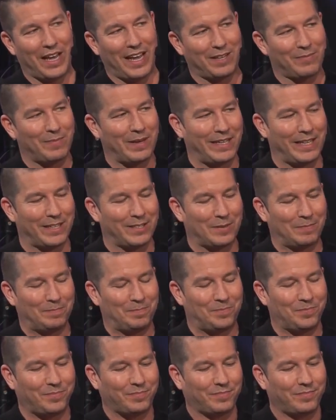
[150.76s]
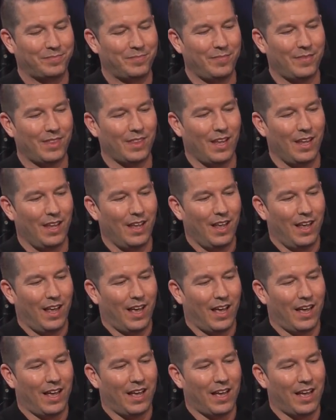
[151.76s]
minutes.
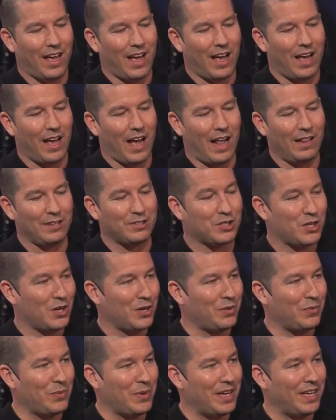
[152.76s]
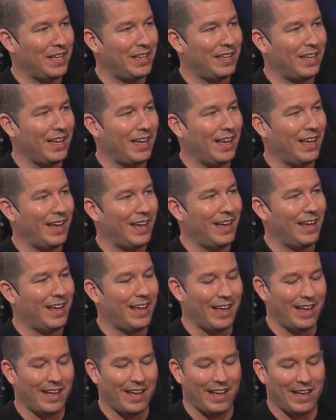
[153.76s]
I'll start with
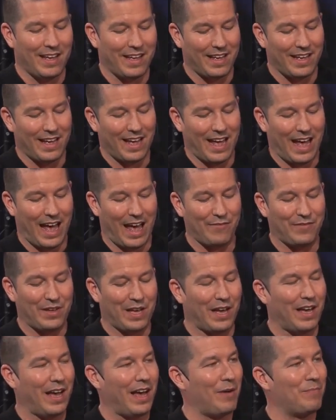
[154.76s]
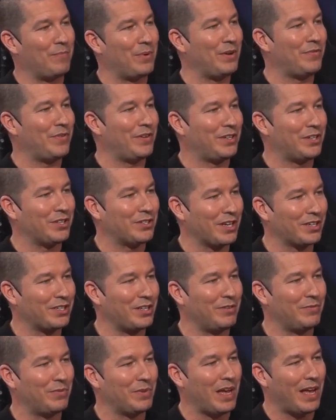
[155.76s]
having a brief
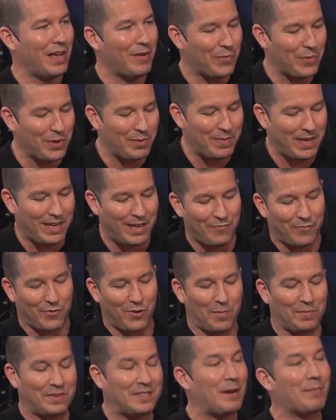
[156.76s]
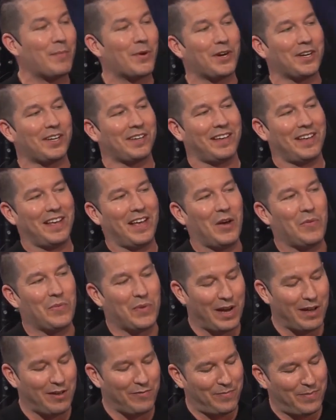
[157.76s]
introduction with me from Denmark. We
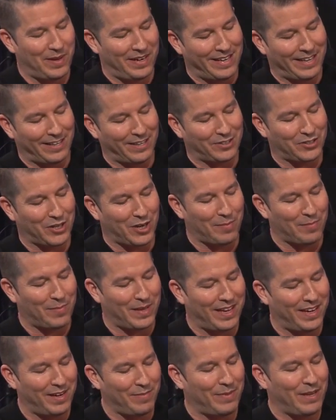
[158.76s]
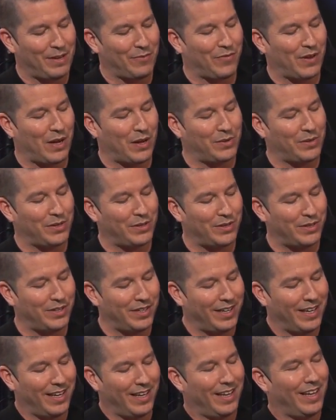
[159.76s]
have Pernille Tranberg, being founder,
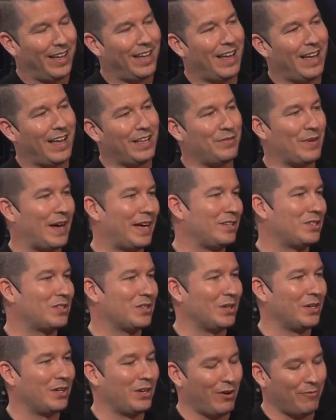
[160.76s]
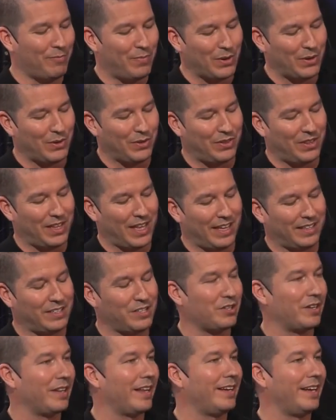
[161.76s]
advisor of both
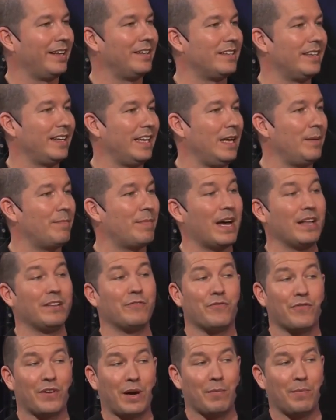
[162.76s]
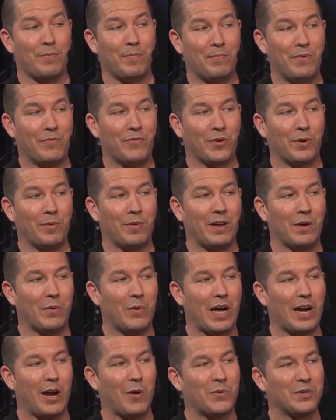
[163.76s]
Digital Identity, but from
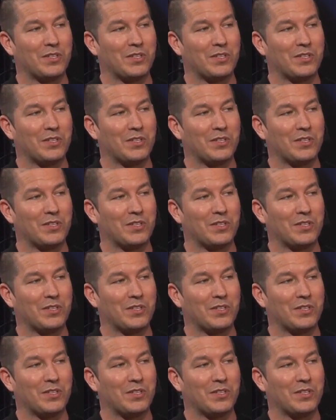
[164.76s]
what I would